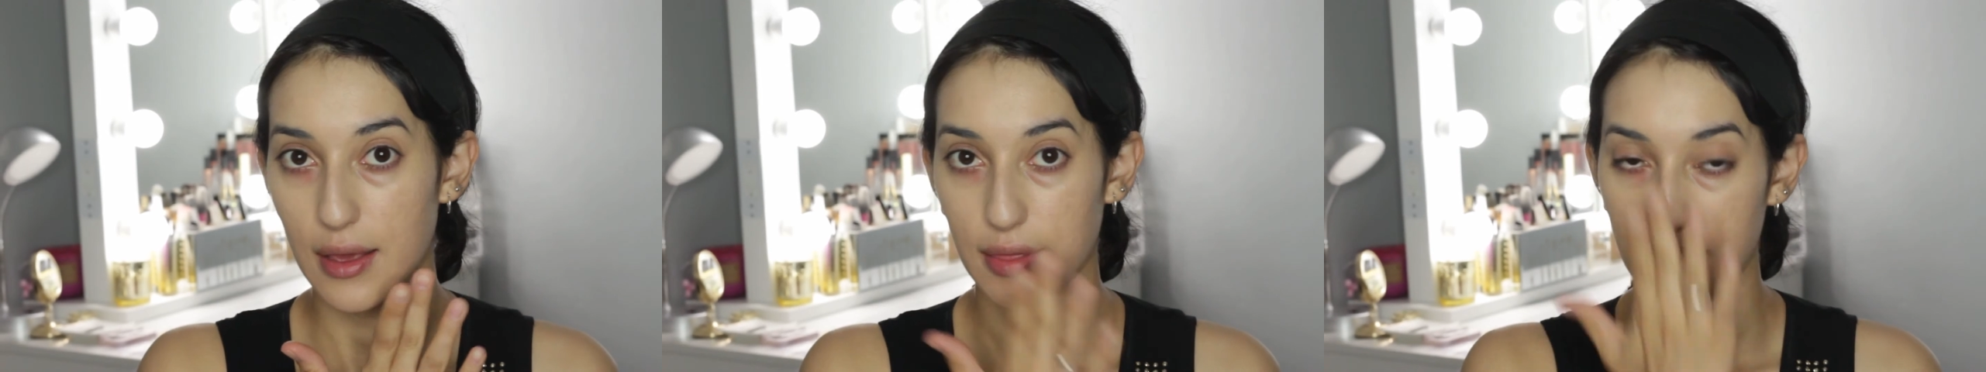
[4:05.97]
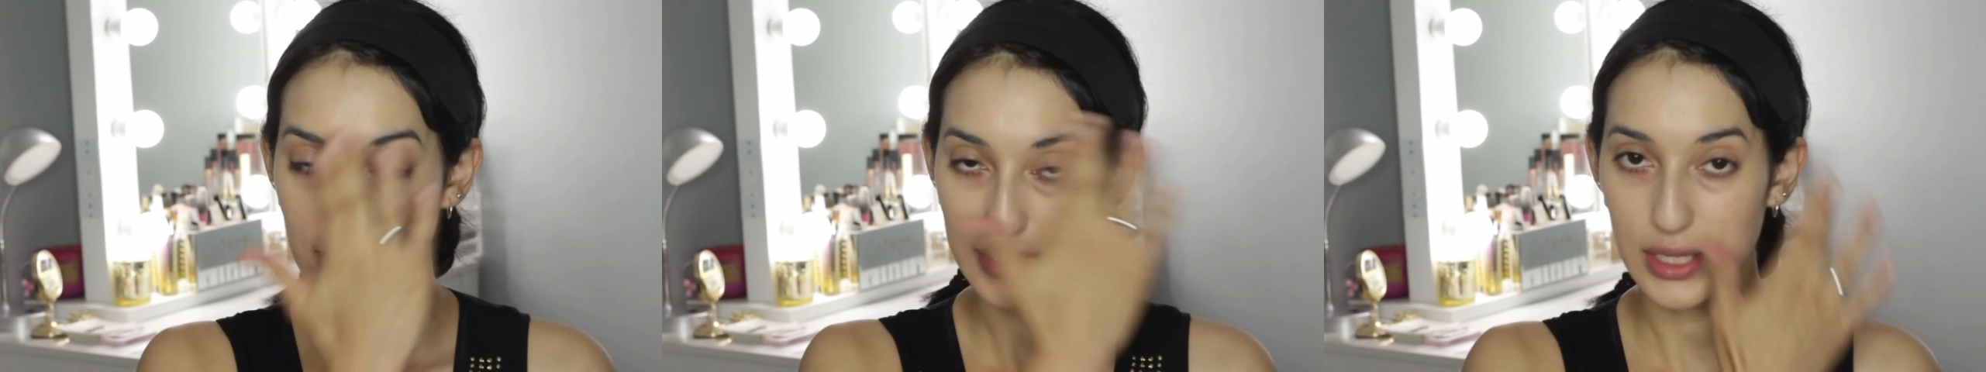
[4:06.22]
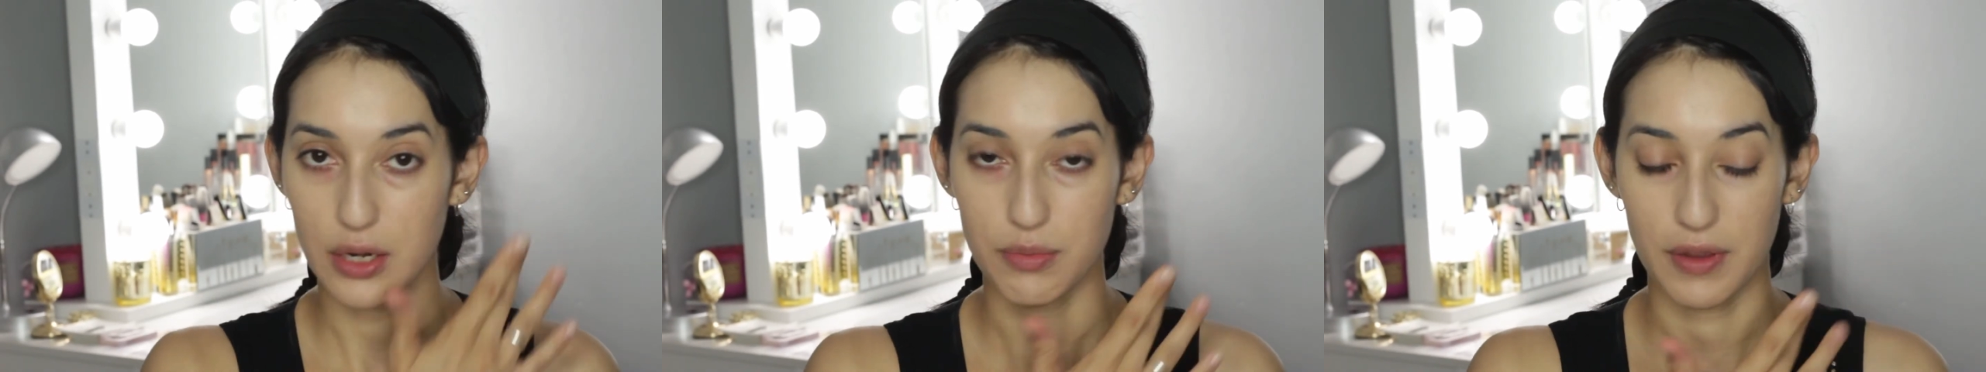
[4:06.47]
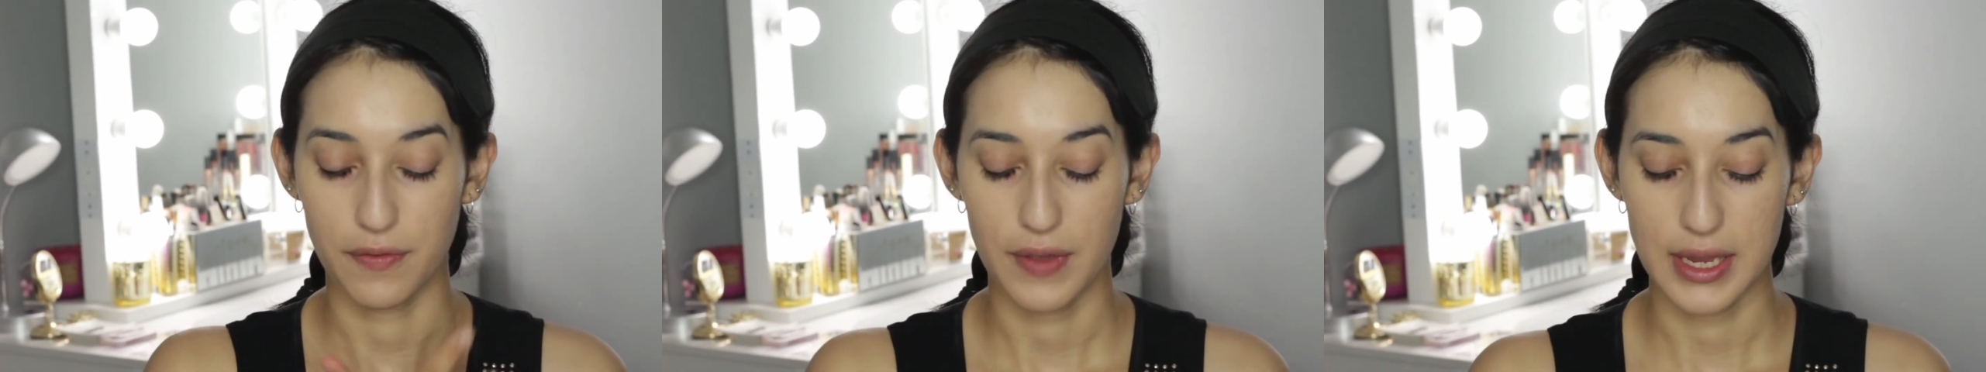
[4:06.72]
this out of
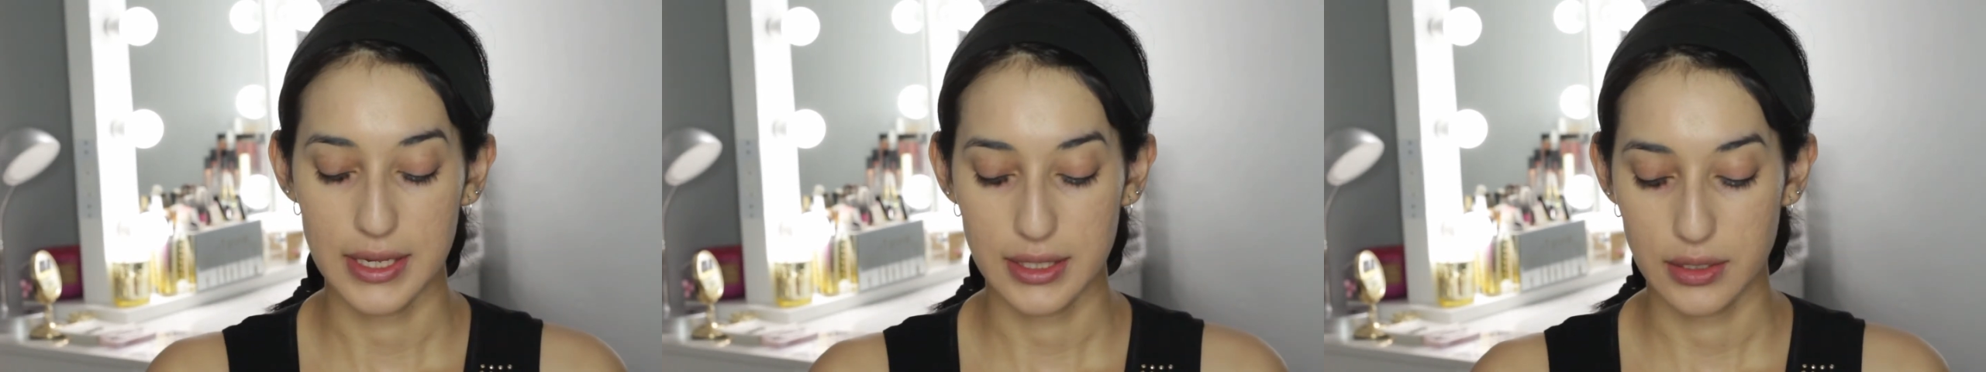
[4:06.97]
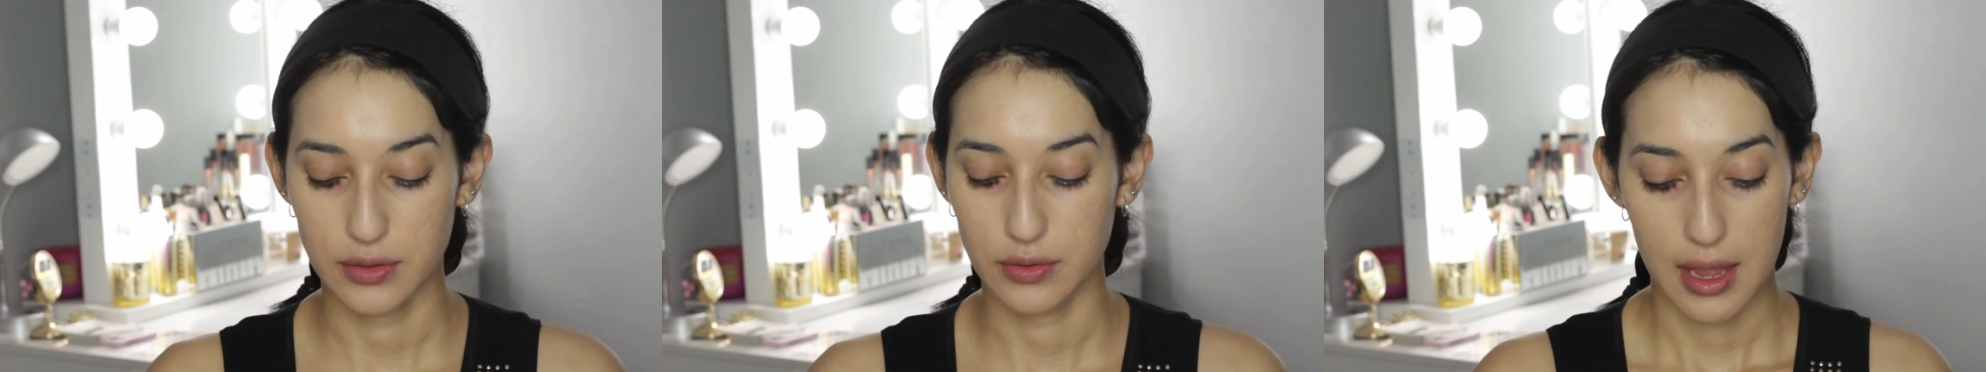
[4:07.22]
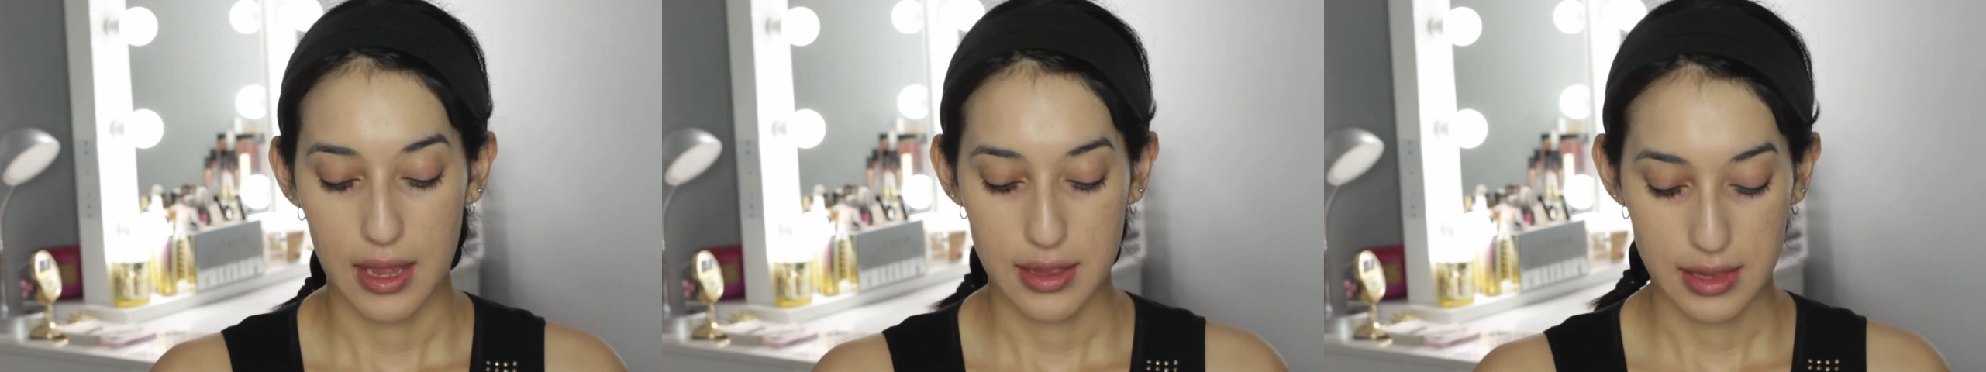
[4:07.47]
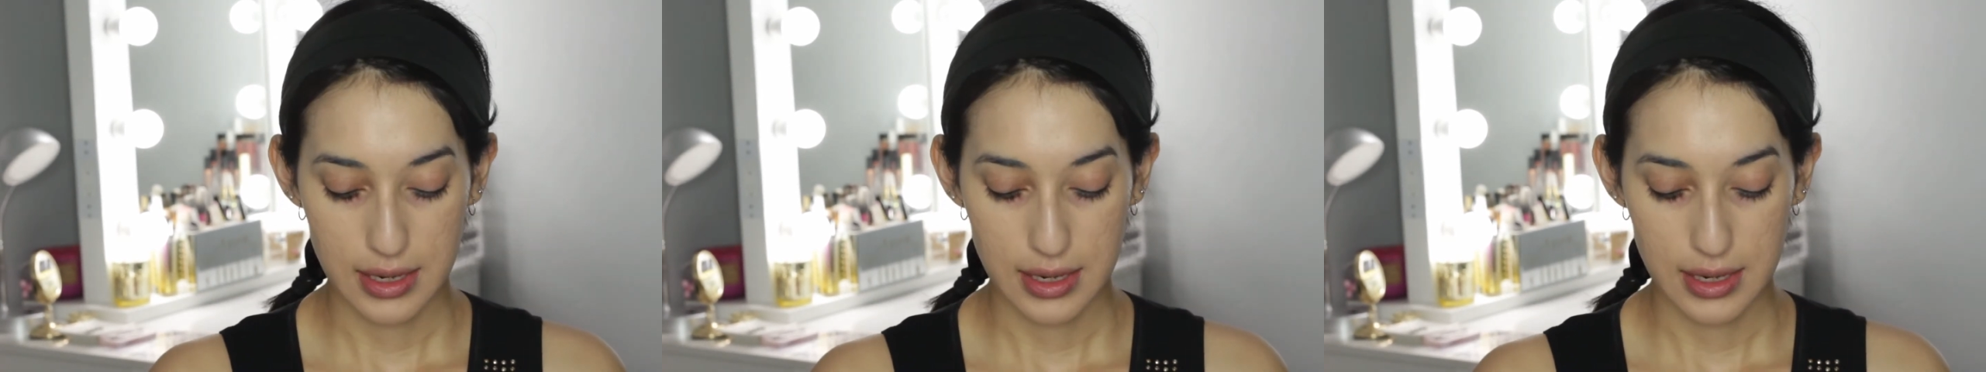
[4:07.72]
my face and